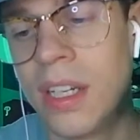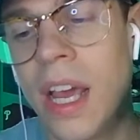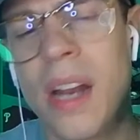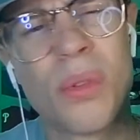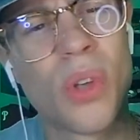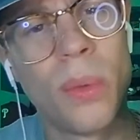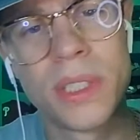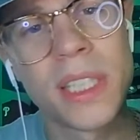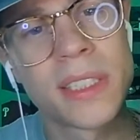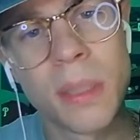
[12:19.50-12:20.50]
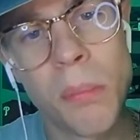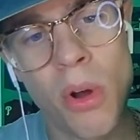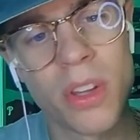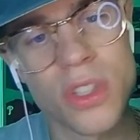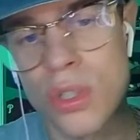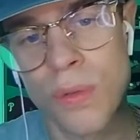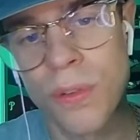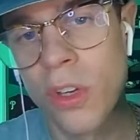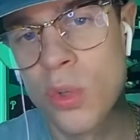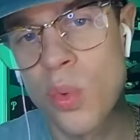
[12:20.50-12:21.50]
And it was always against the Marlins. The
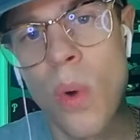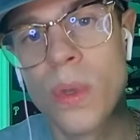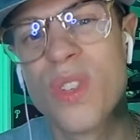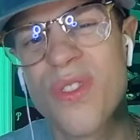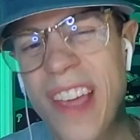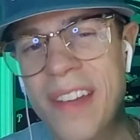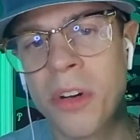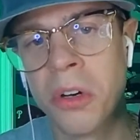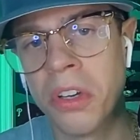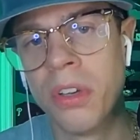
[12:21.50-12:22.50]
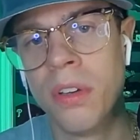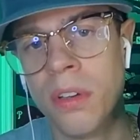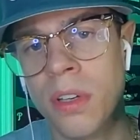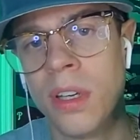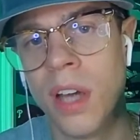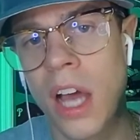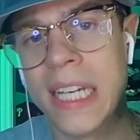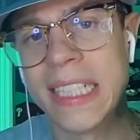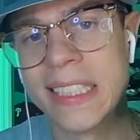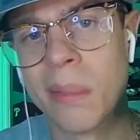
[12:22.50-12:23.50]
Phillies were always favored
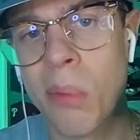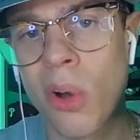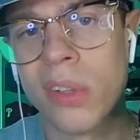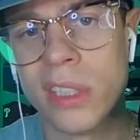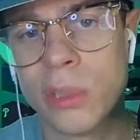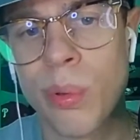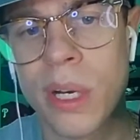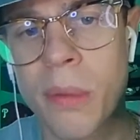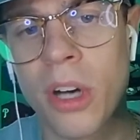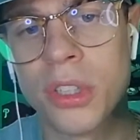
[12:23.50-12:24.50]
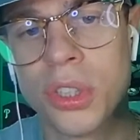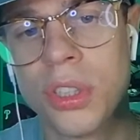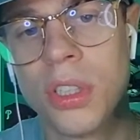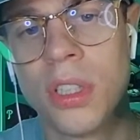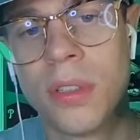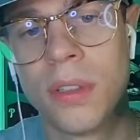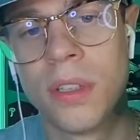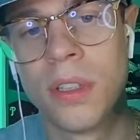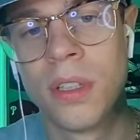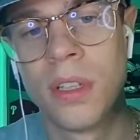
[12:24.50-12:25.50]
against the Marlins pretty much.
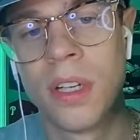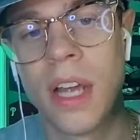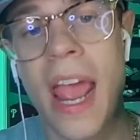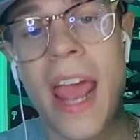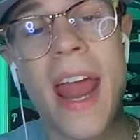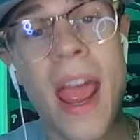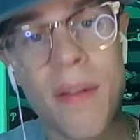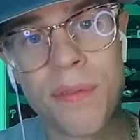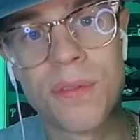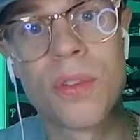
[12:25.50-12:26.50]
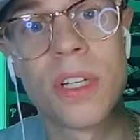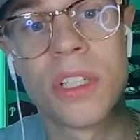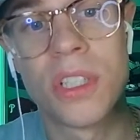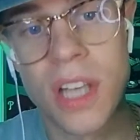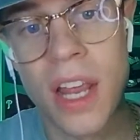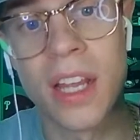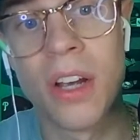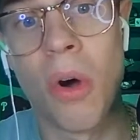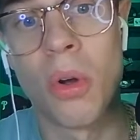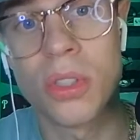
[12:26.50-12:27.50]
And every
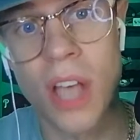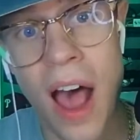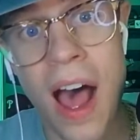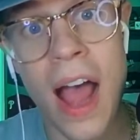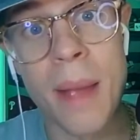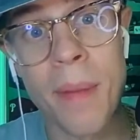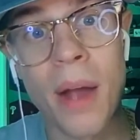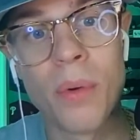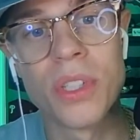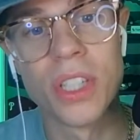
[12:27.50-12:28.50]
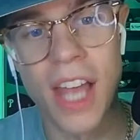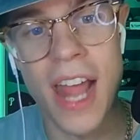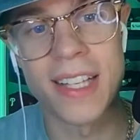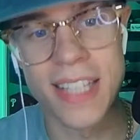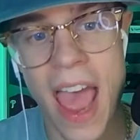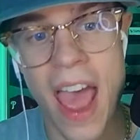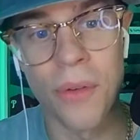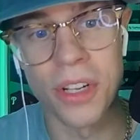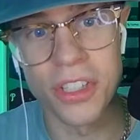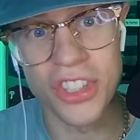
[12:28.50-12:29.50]
single time I was let
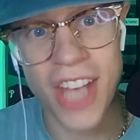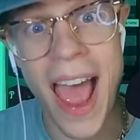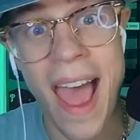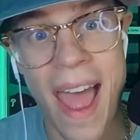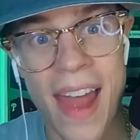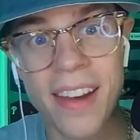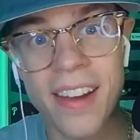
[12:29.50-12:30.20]
down and sad.